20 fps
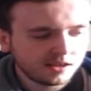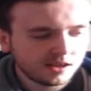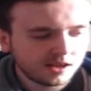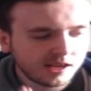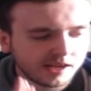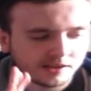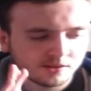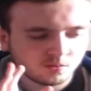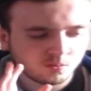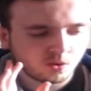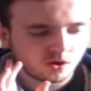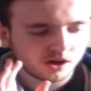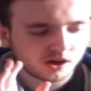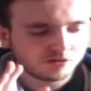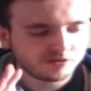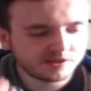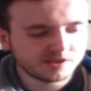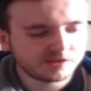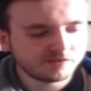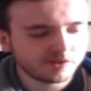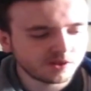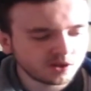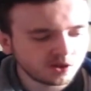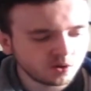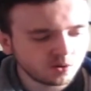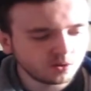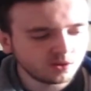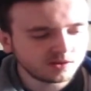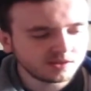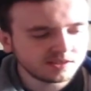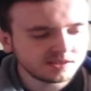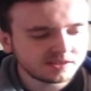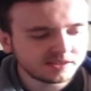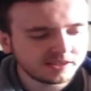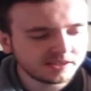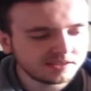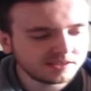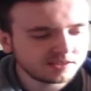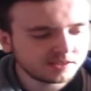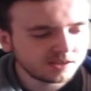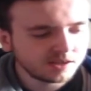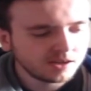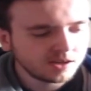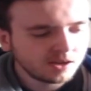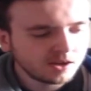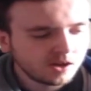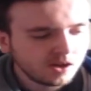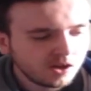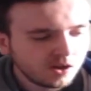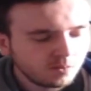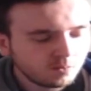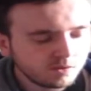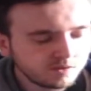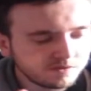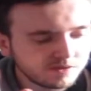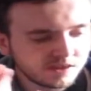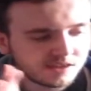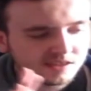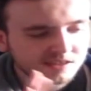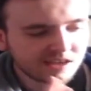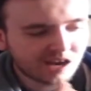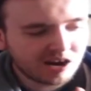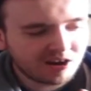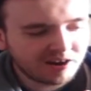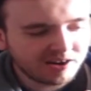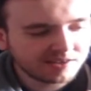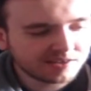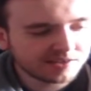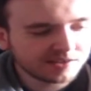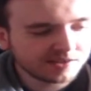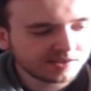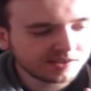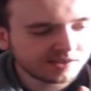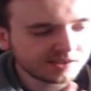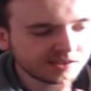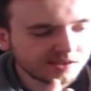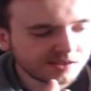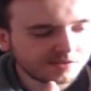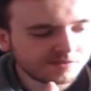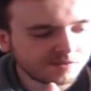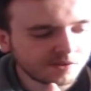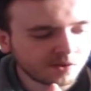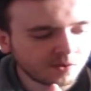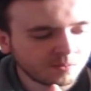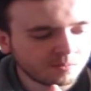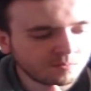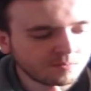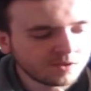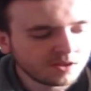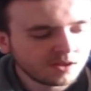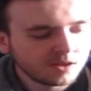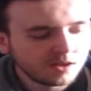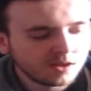and what Christopher Nolan did with these characters in this film,